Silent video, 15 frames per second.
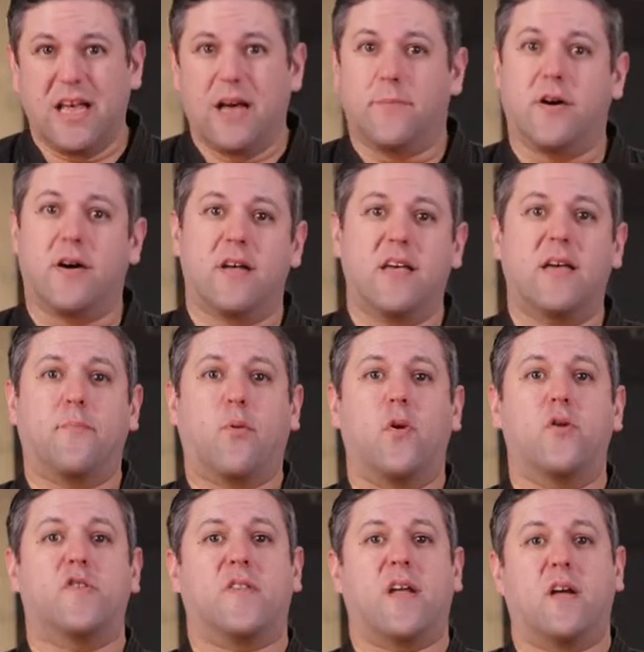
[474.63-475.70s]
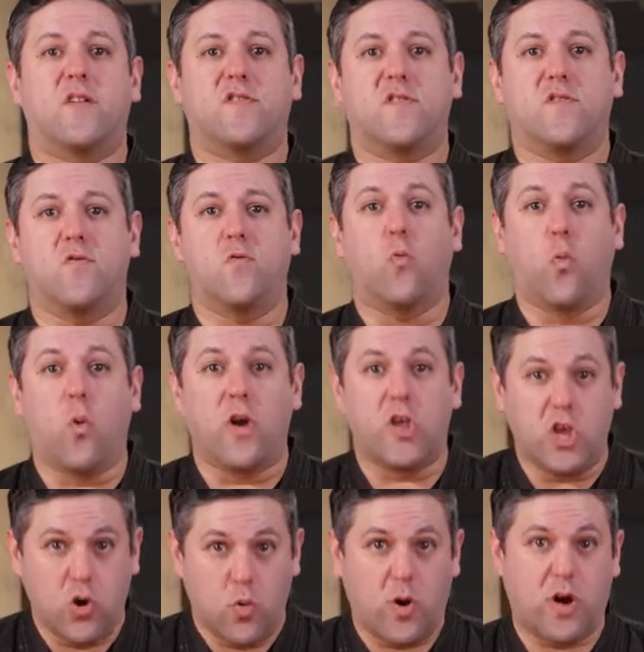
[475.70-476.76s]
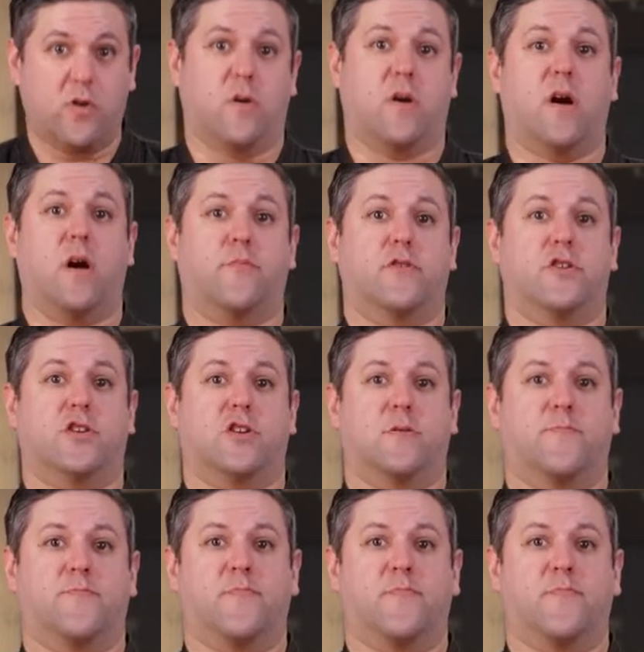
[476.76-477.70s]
But it boils down to what you want to accomplish.